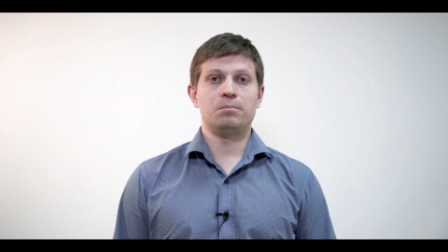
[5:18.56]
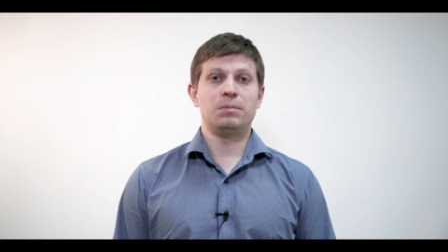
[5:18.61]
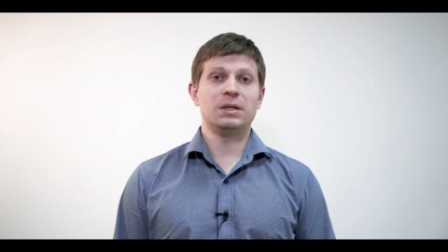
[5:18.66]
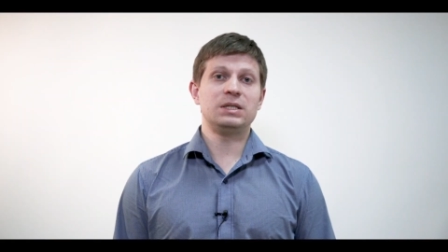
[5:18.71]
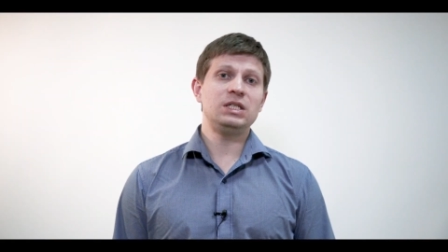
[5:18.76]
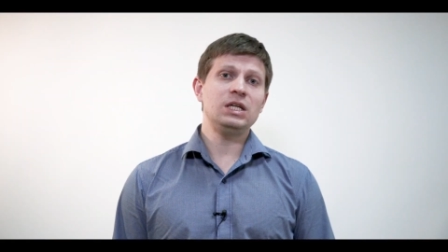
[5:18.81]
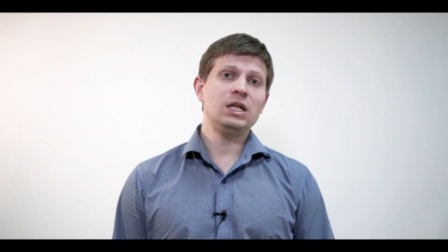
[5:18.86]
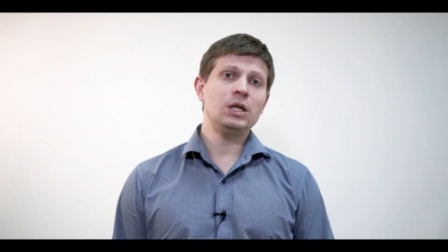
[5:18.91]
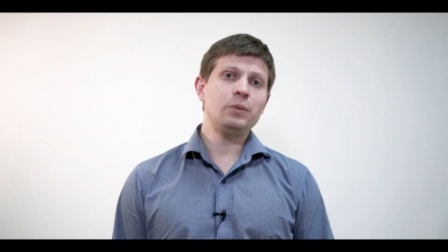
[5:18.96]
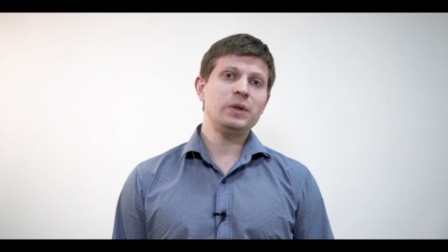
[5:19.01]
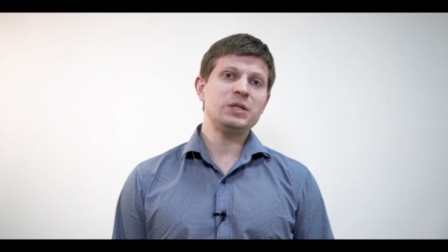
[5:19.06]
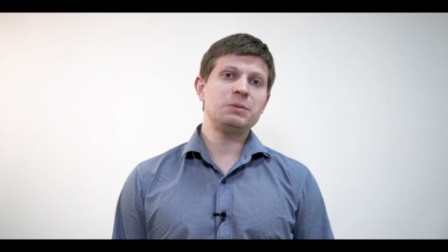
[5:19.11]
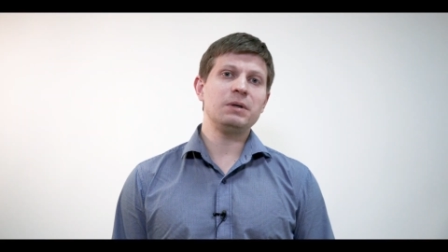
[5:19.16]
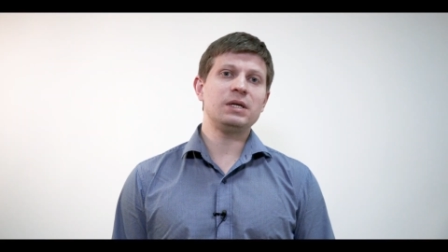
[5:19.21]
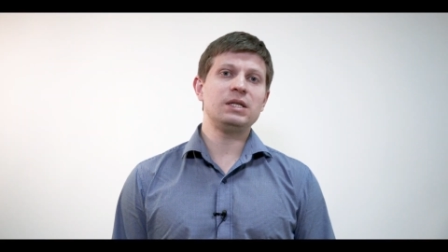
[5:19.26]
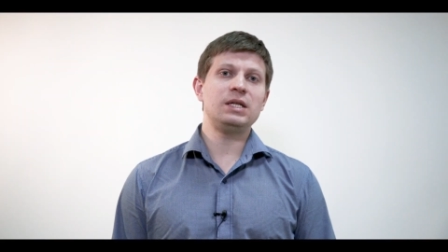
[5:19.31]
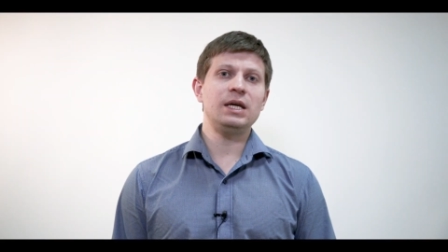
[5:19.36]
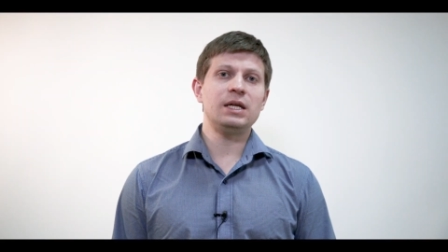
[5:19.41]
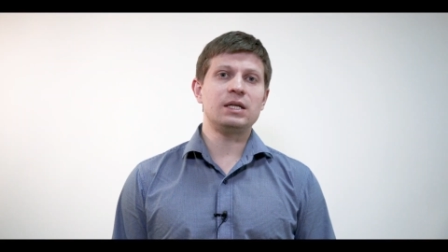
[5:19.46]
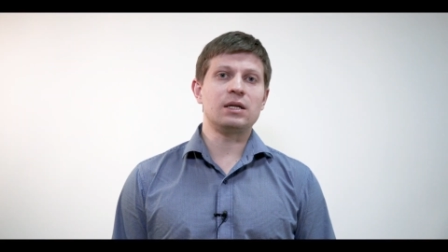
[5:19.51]
But dealing with
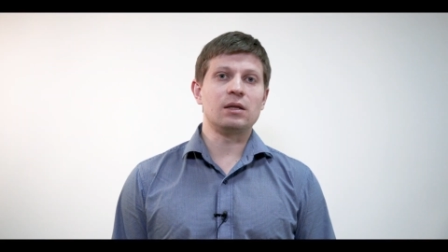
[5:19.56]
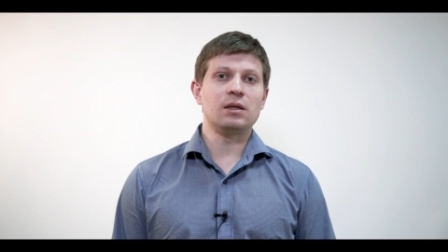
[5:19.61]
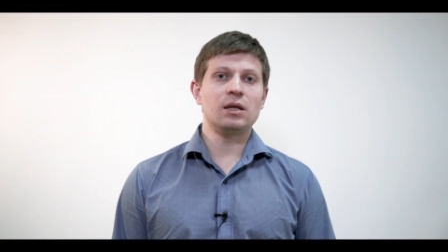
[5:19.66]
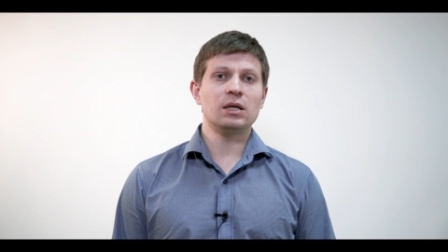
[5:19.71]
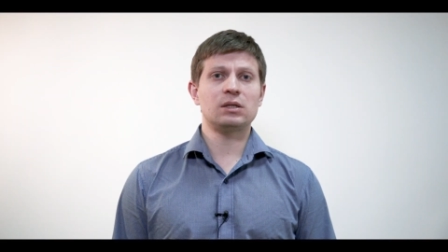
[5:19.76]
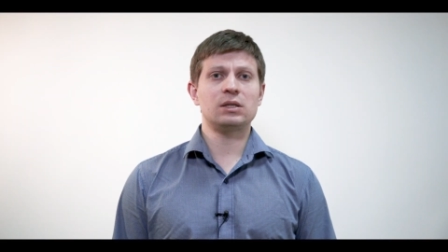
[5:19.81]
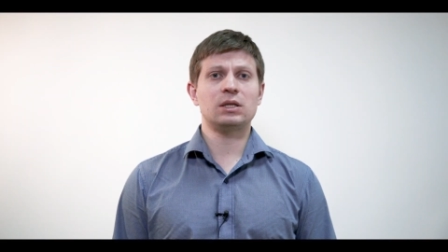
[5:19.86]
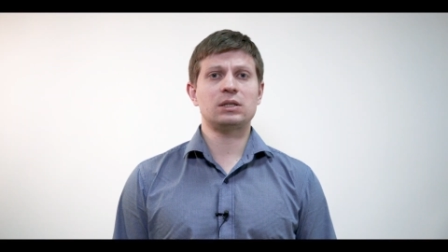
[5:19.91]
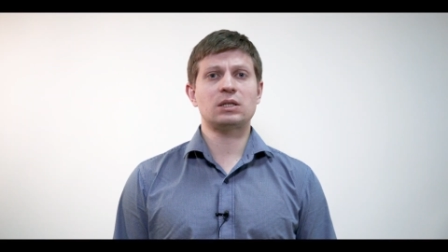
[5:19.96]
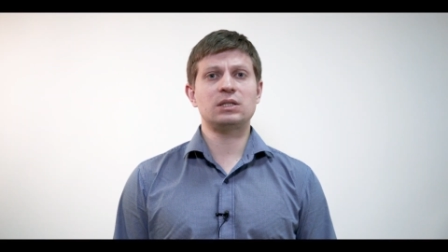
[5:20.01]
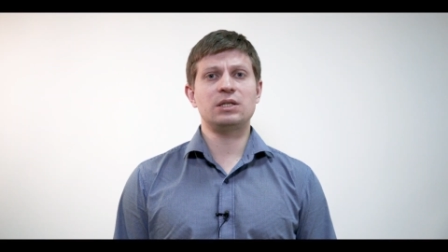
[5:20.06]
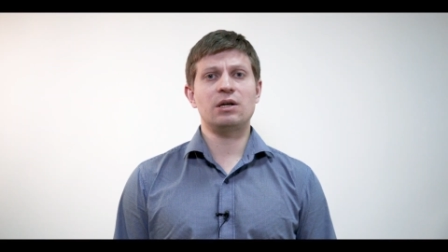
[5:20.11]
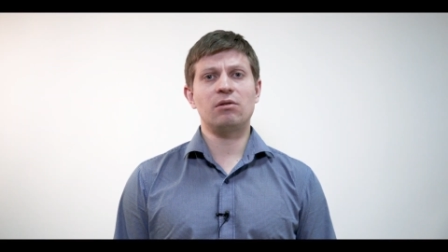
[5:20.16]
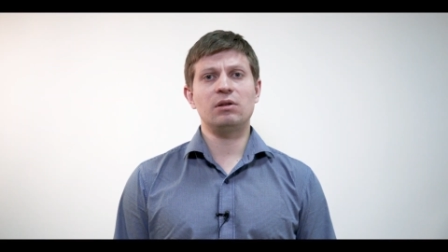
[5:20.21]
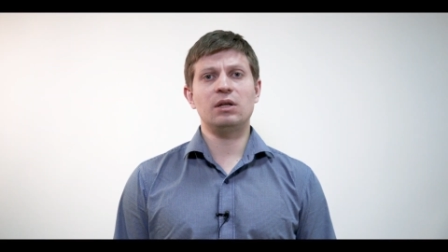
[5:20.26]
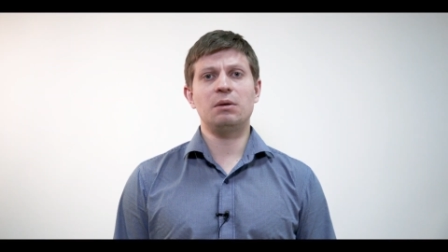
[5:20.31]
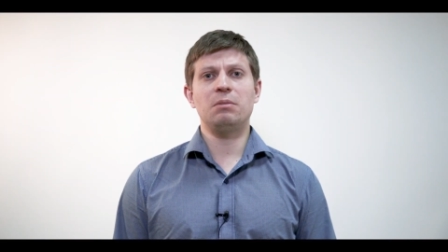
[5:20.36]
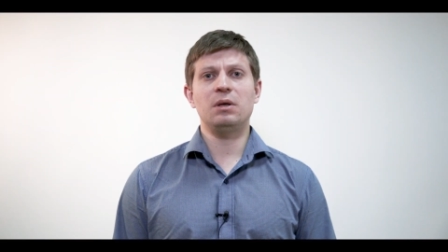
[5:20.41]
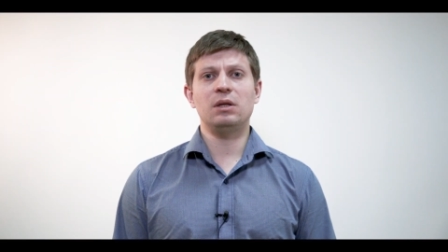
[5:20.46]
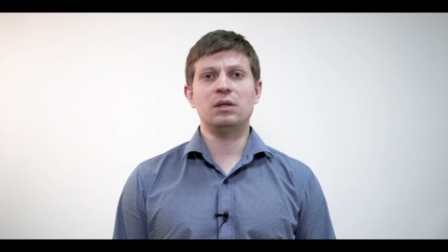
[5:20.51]
big data doesn't
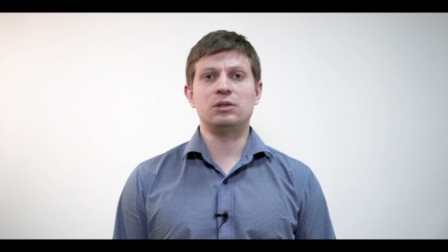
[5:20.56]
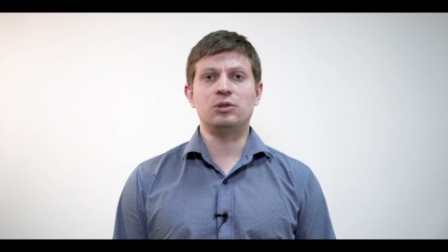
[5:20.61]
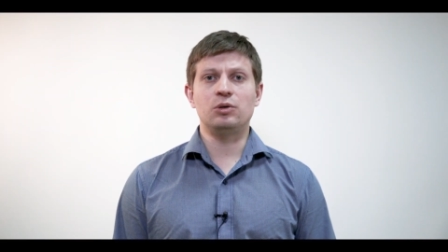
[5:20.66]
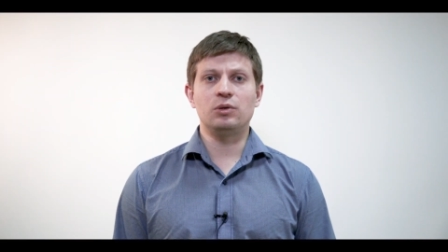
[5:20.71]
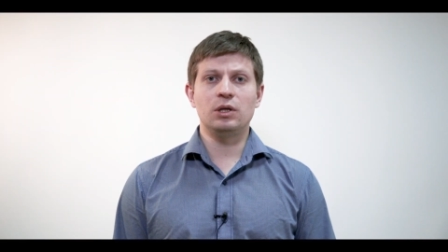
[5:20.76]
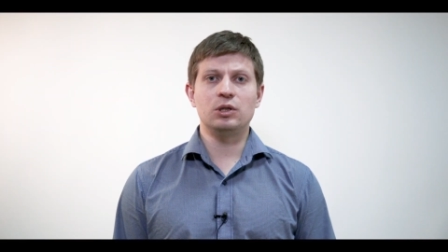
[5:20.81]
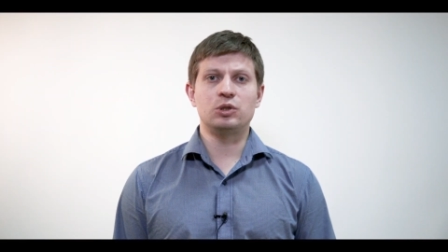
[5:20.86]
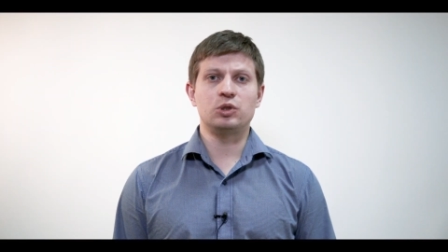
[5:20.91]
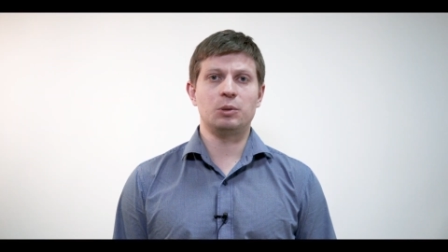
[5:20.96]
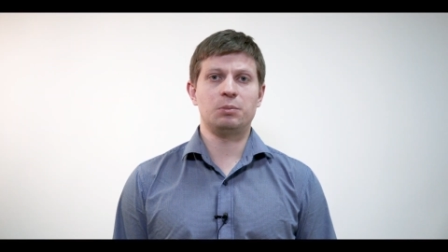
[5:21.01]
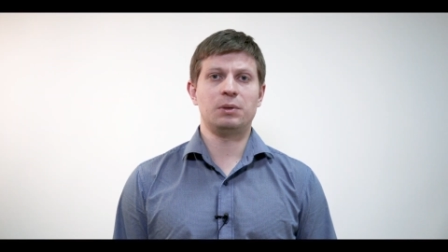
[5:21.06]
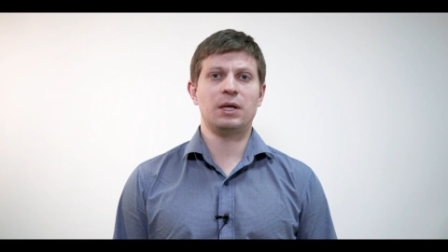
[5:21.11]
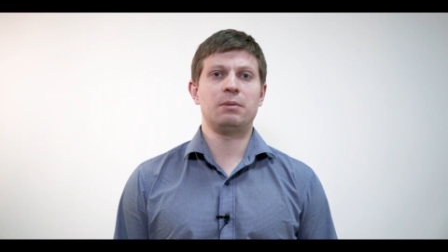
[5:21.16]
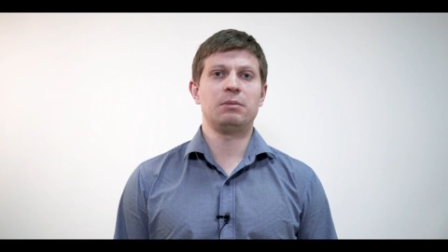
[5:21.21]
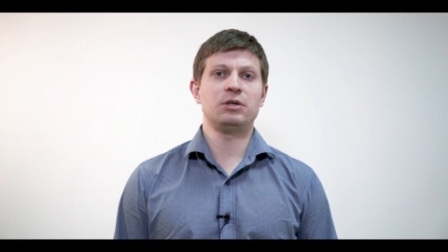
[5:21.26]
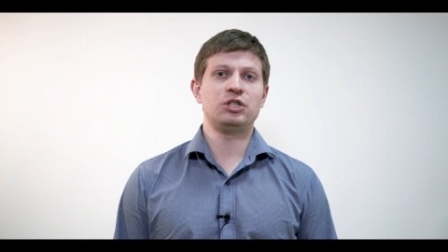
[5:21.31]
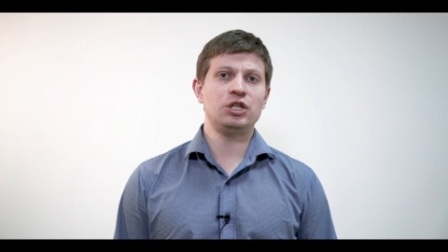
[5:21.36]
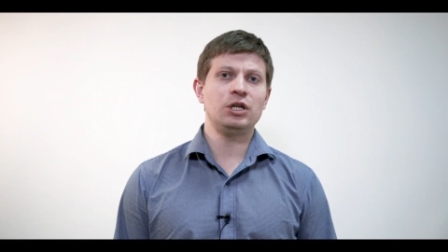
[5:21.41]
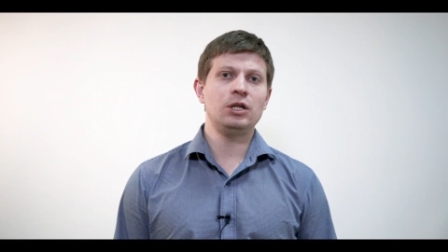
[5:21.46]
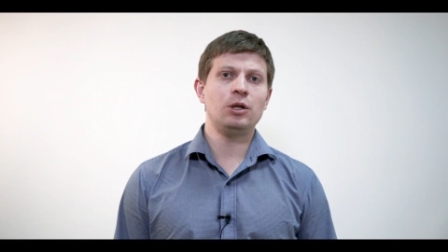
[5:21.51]
necessarily mean that you need to apply
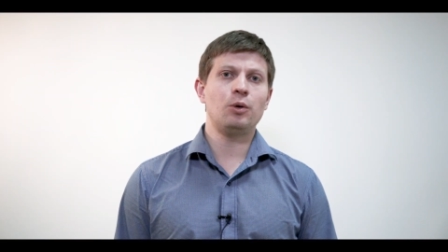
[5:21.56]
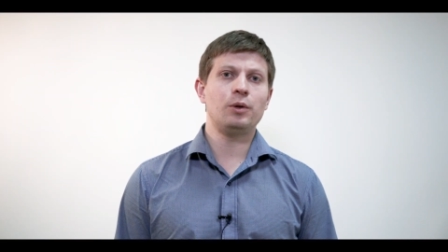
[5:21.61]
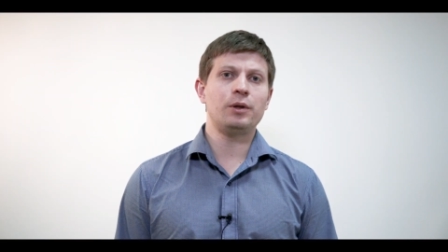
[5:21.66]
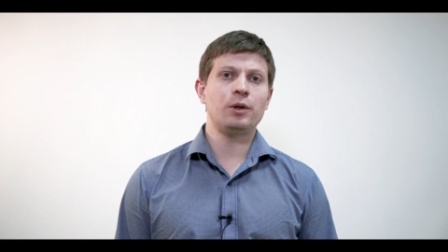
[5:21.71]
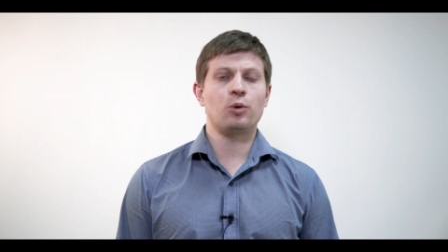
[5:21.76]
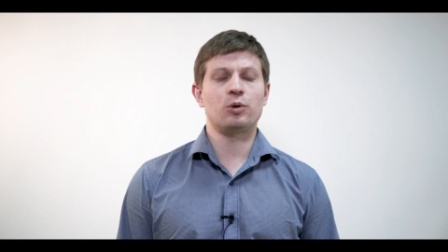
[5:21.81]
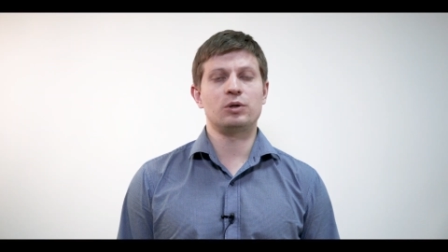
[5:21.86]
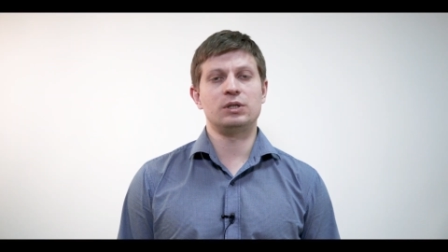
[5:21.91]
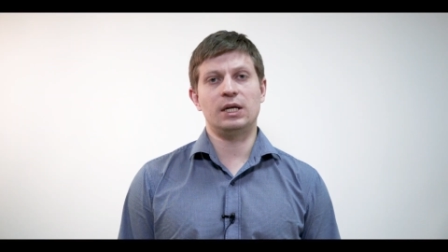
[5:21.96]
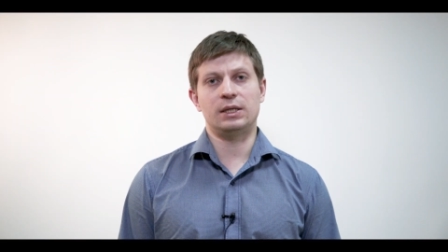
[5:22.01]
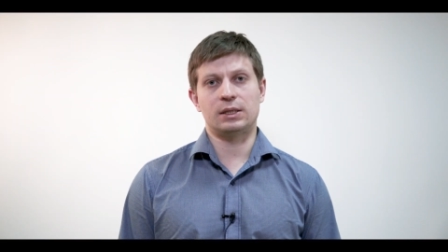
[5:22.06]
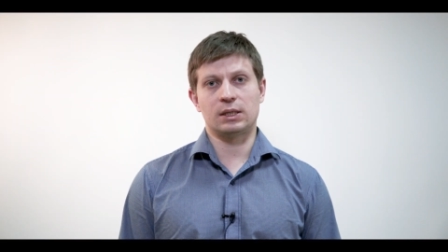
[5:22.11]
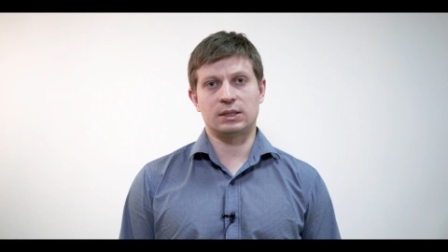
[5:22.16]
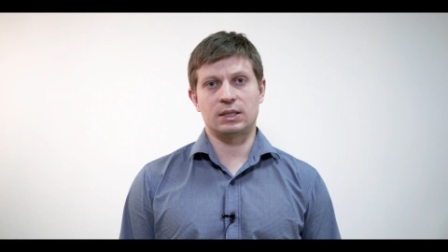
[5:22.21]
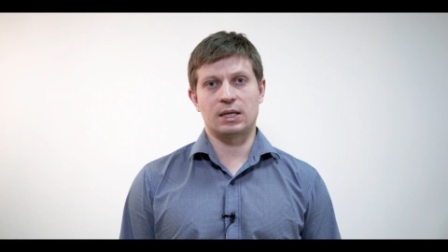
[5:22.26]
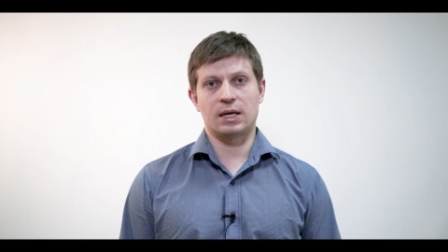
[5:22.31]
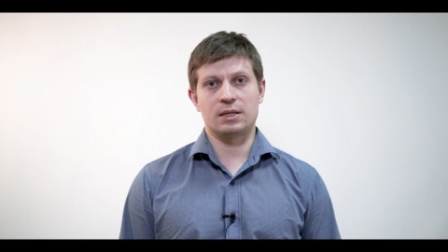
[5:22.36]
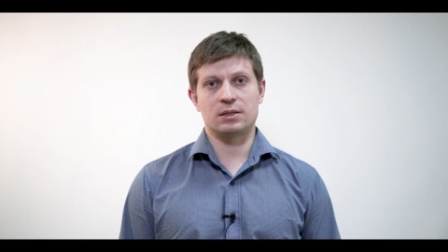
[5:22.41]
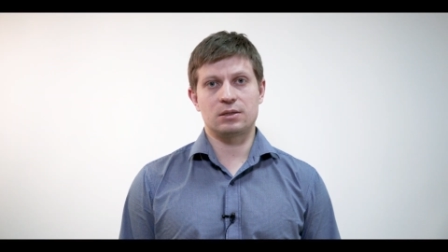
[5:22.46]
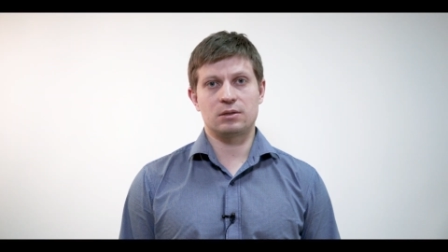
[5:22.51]
machine learning or data
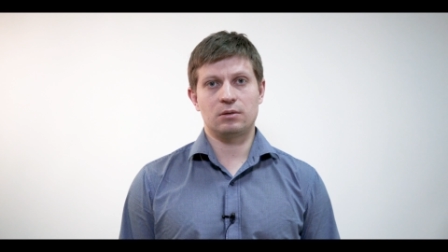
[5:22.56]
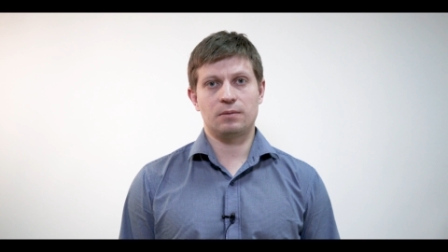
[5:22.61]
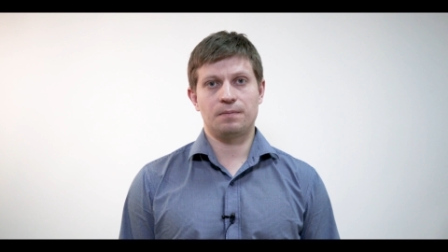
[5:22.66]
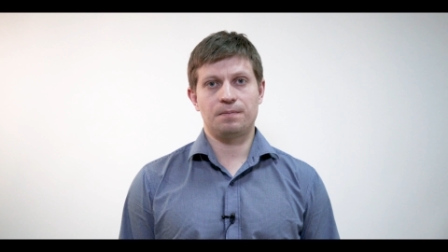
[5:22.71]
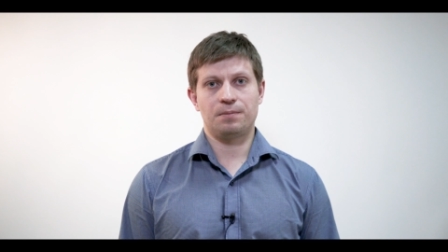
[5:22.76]
science.